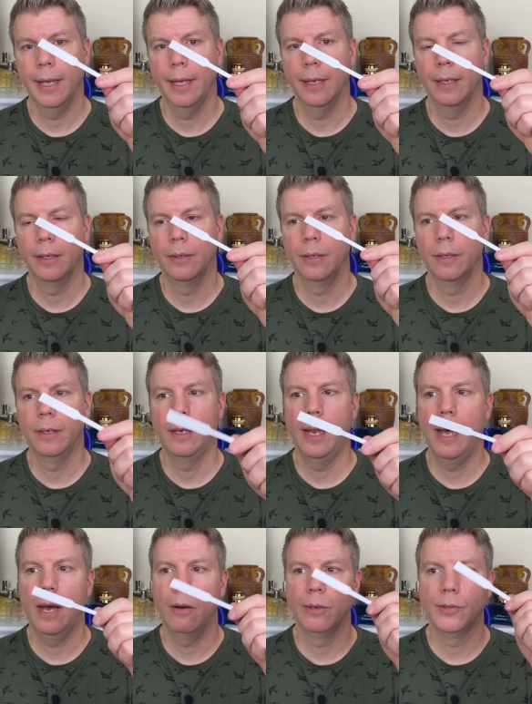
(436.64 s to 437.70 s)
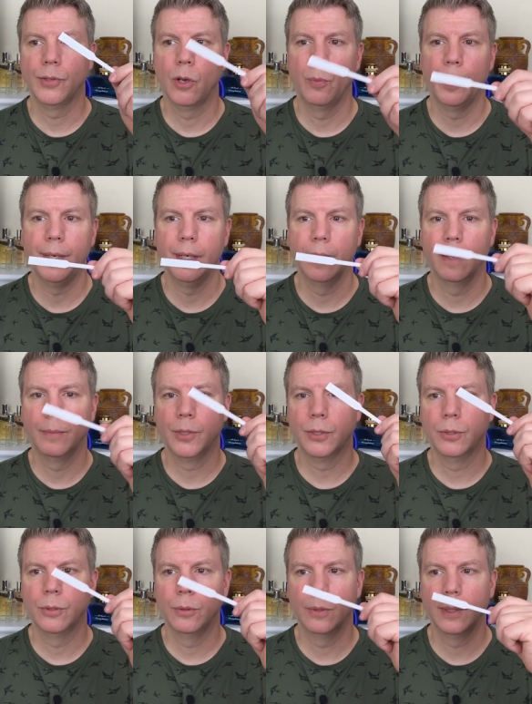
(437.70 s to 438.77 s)
and now it's opening up
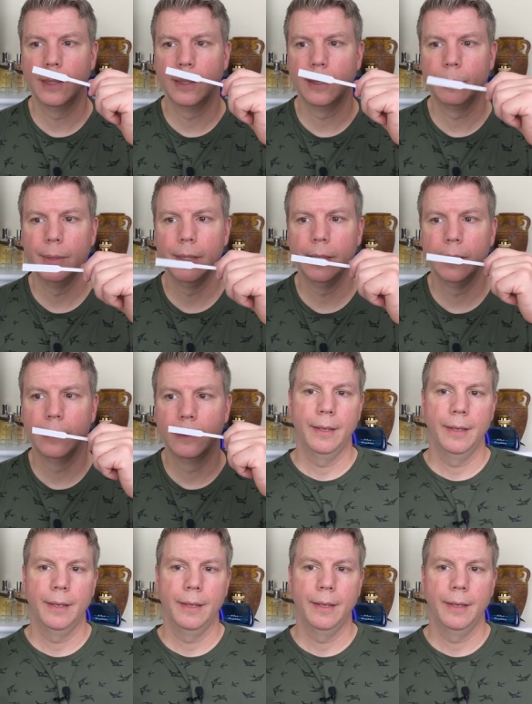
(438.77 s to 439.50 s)
to a little bit.